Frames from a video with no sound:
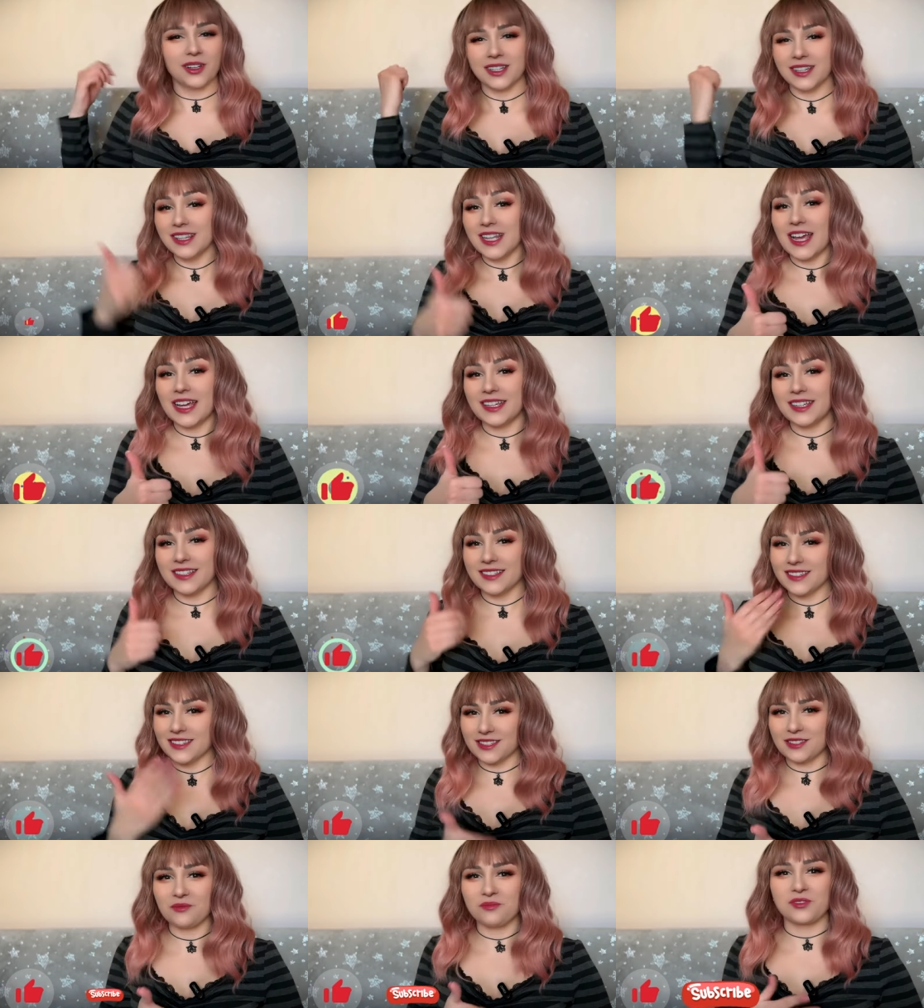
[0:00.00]
Like
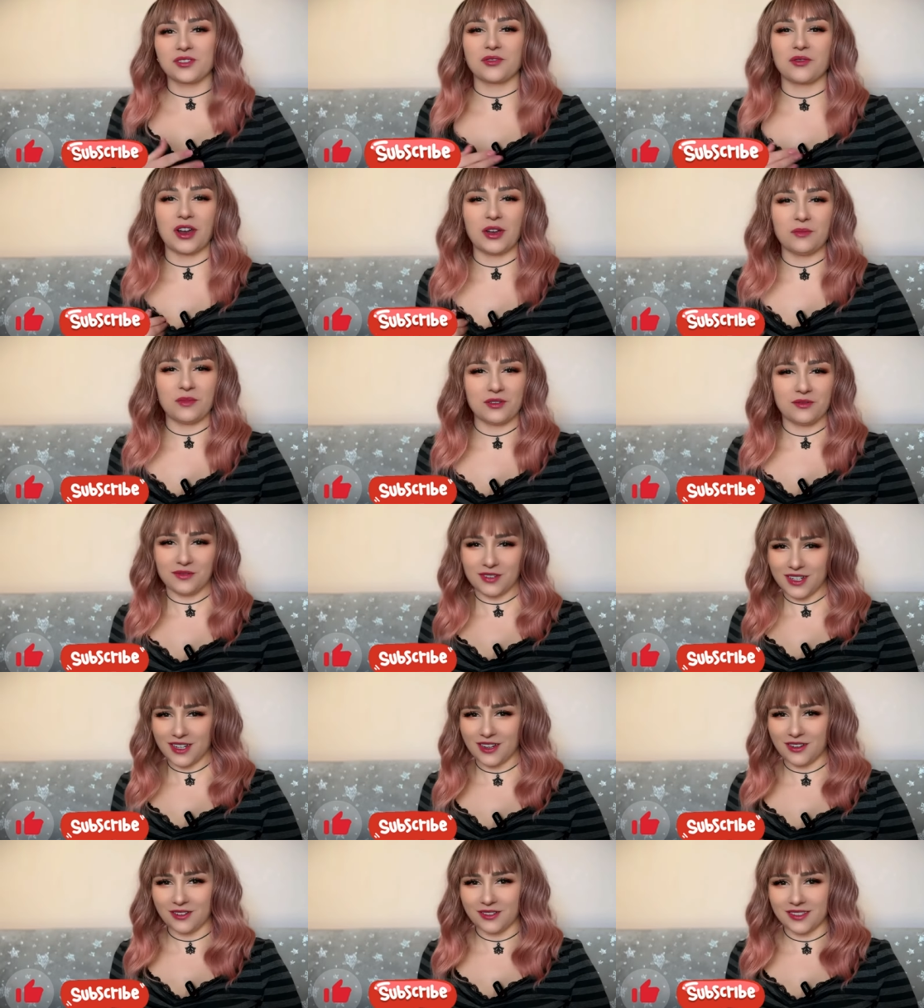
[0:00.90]
and subscribe my
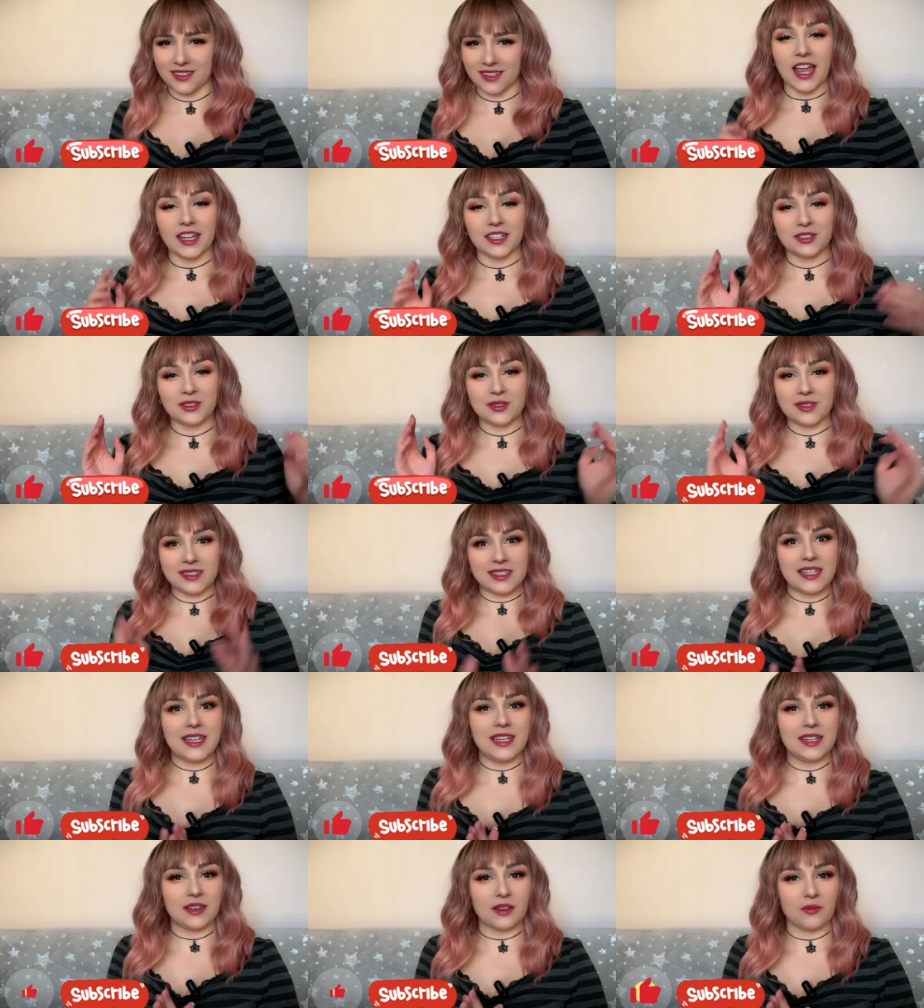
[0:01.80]
videos and to
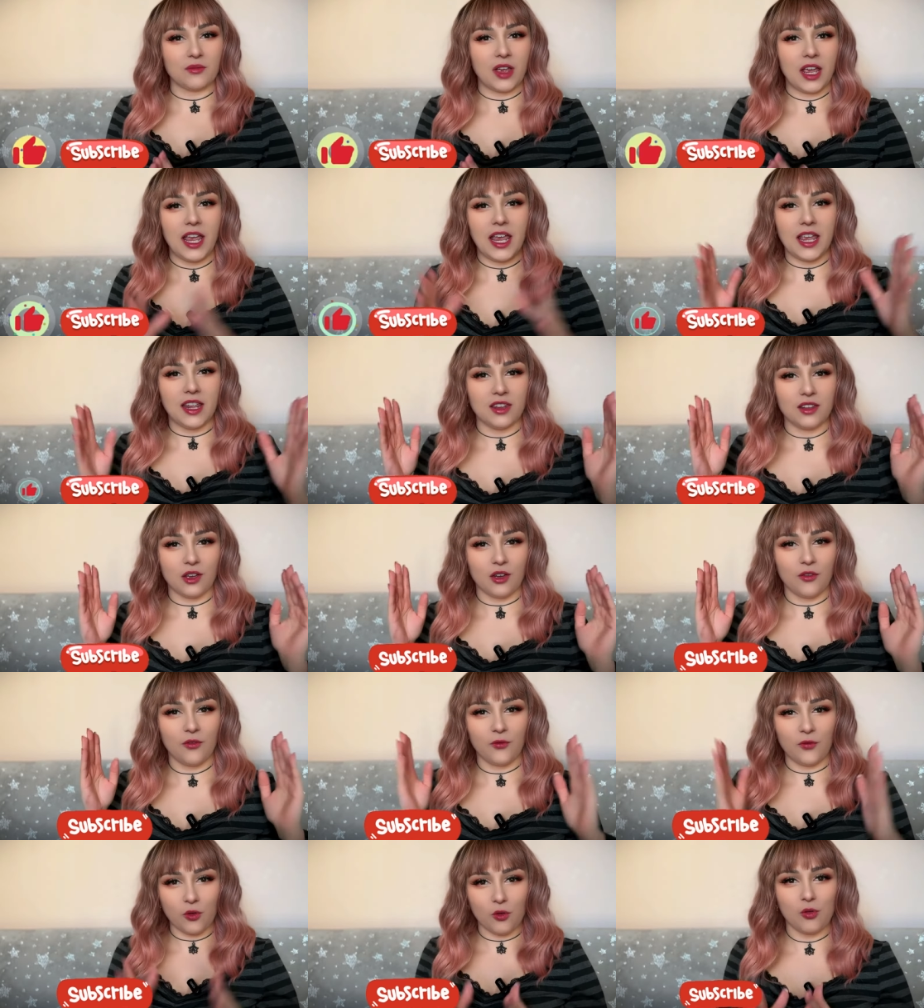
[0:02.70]
see them in
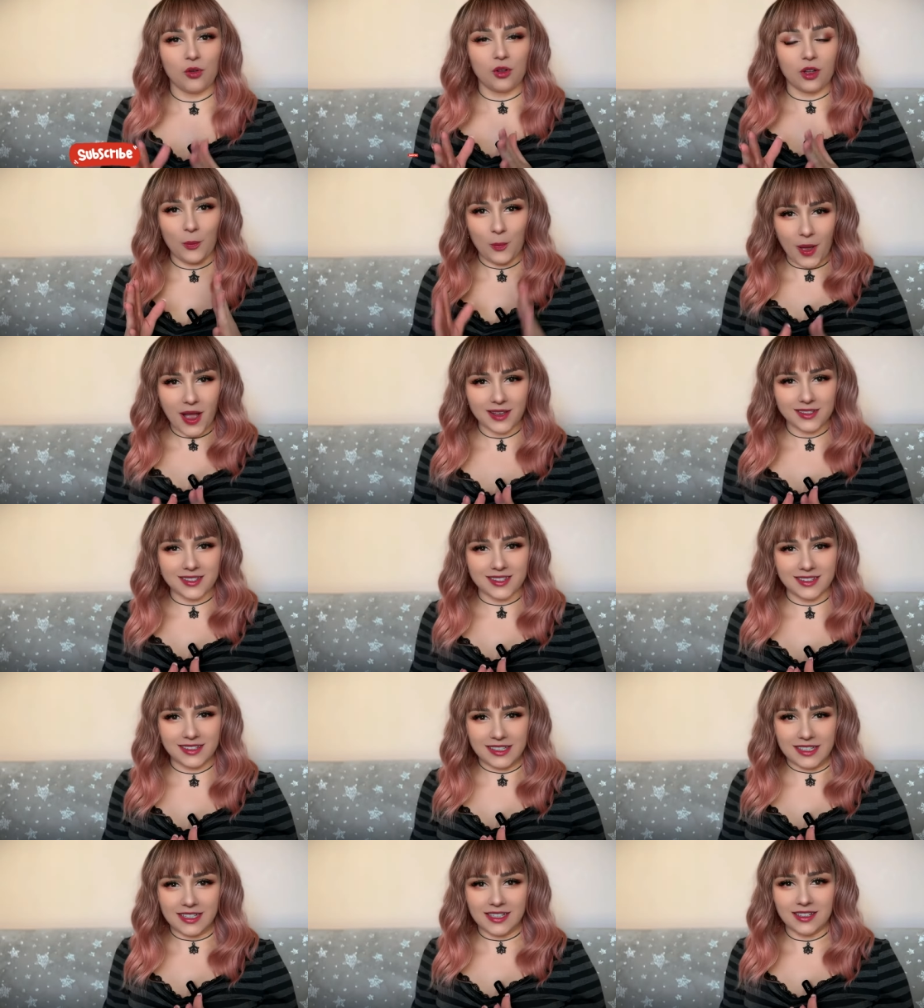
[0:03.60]
full
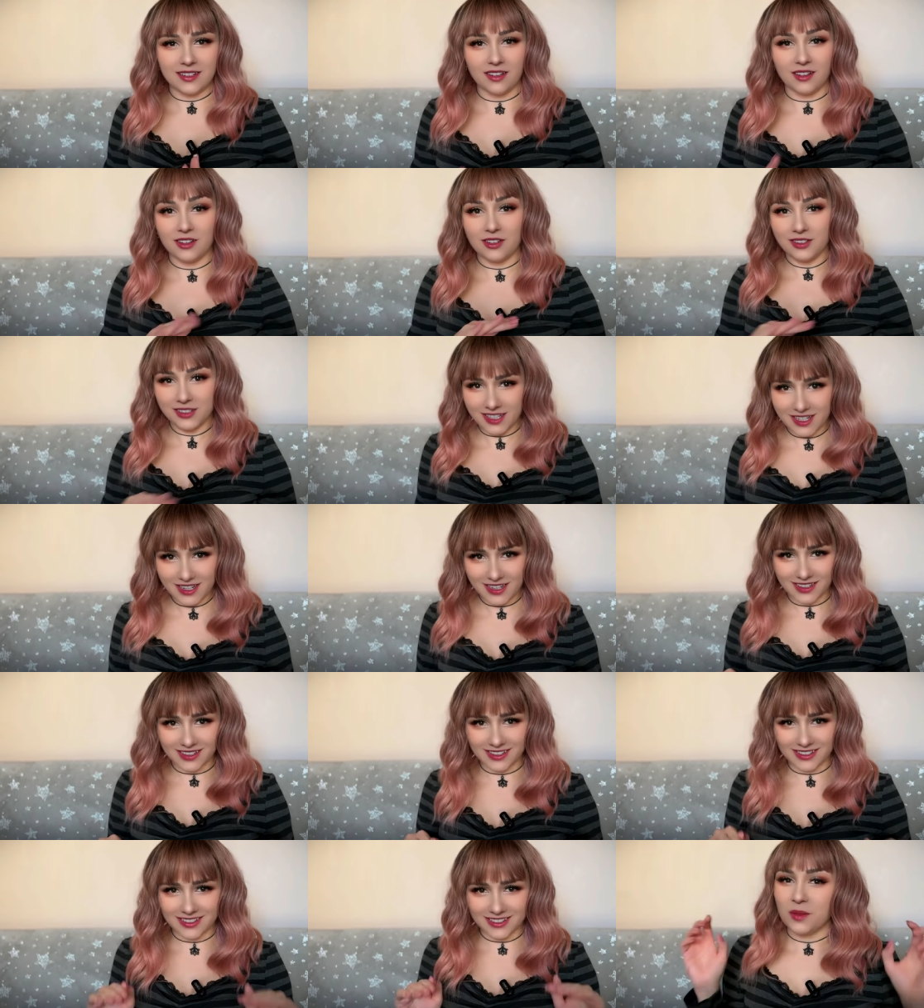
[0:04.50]
opacity,
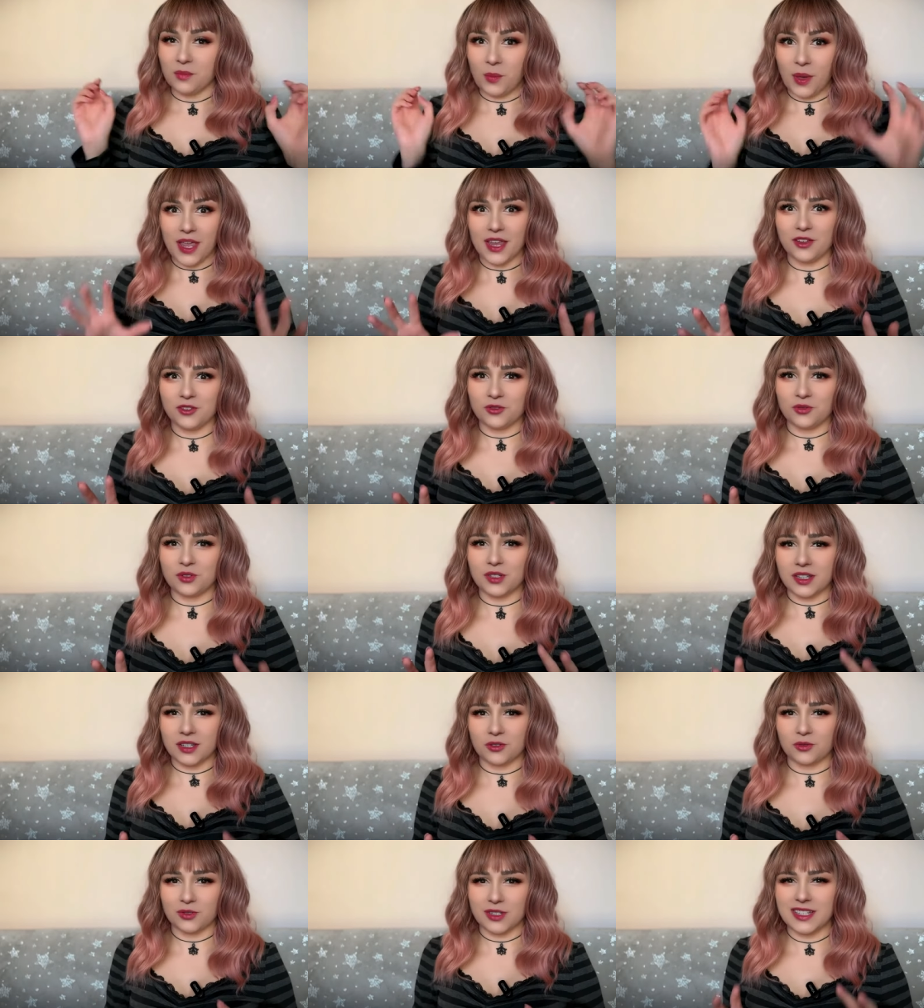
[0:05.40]
uncut, and Patreon
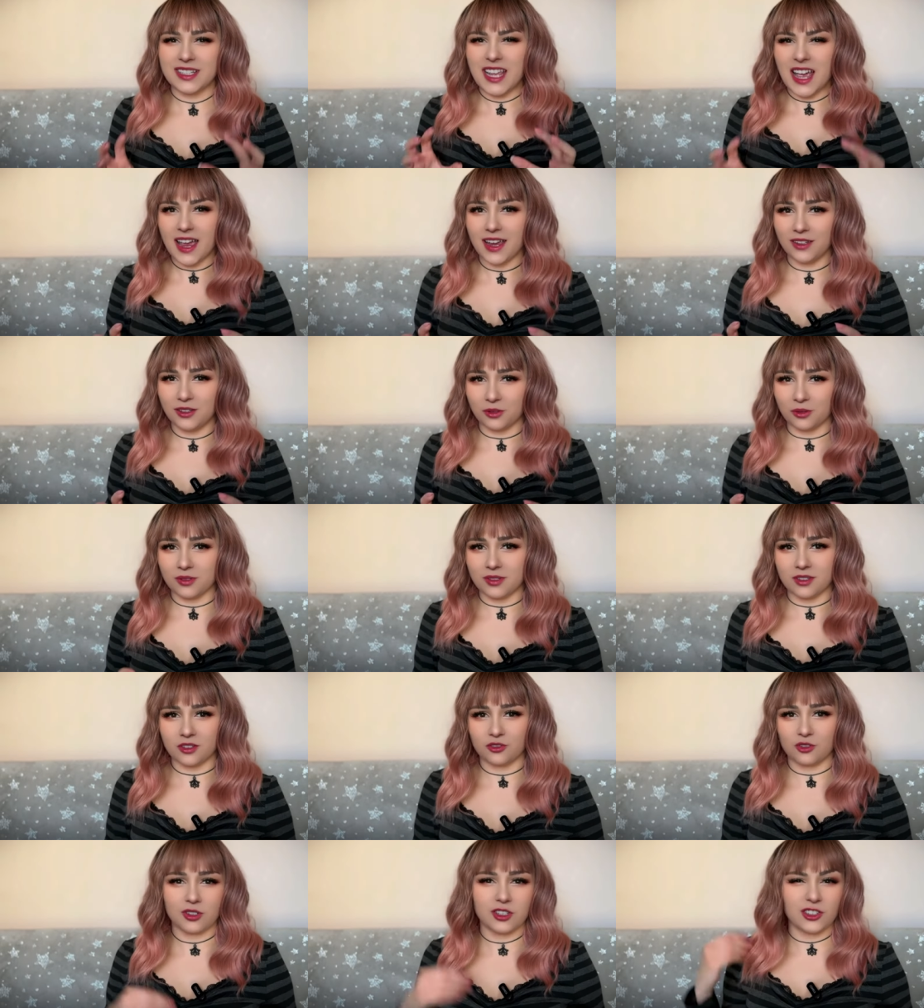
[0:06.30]
exclusive titles
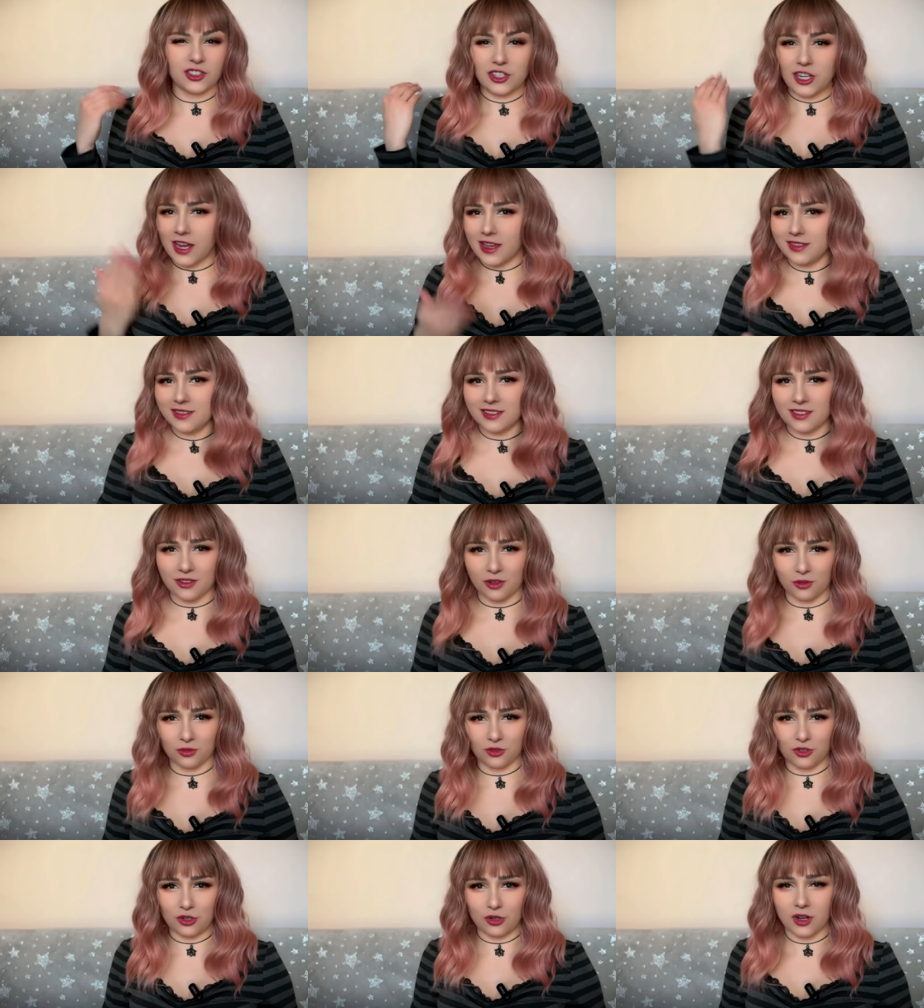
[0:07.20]
such as Chain
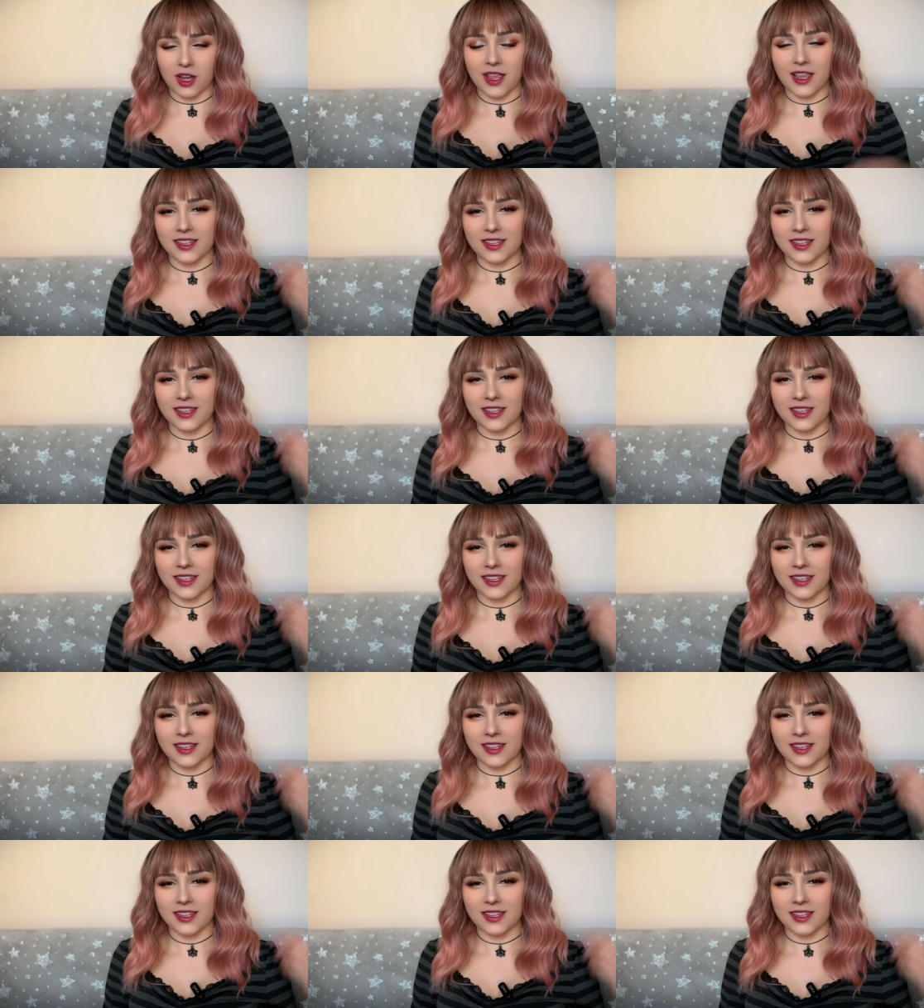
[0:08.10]
Soldier,